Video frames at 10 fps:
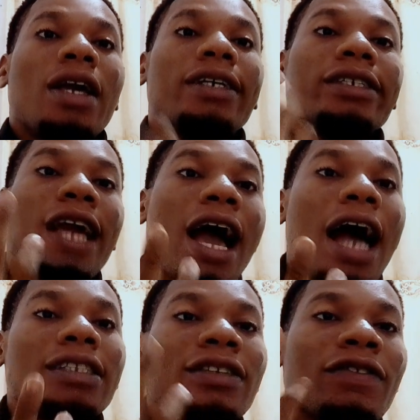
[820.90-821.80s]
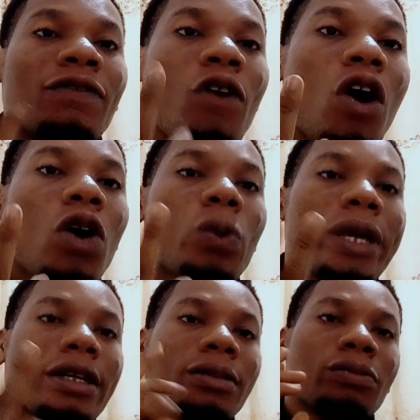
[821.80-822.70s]
Here are the 4
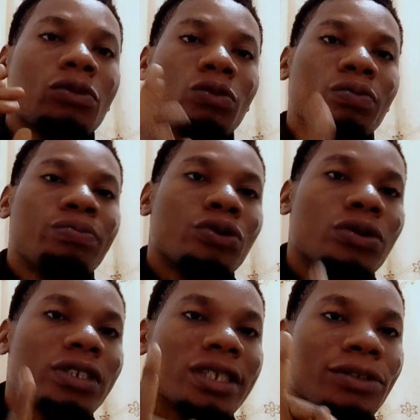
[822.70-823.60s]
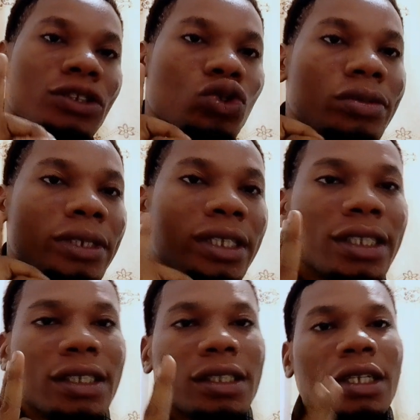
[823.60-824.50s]
quick pro tips you'll be
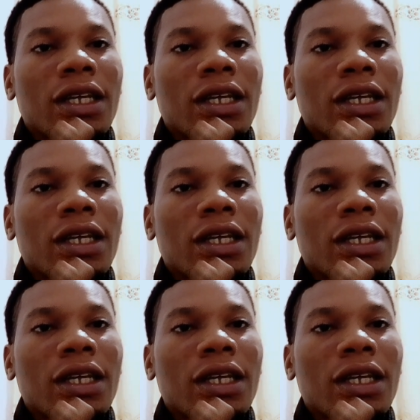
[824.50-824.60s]
needing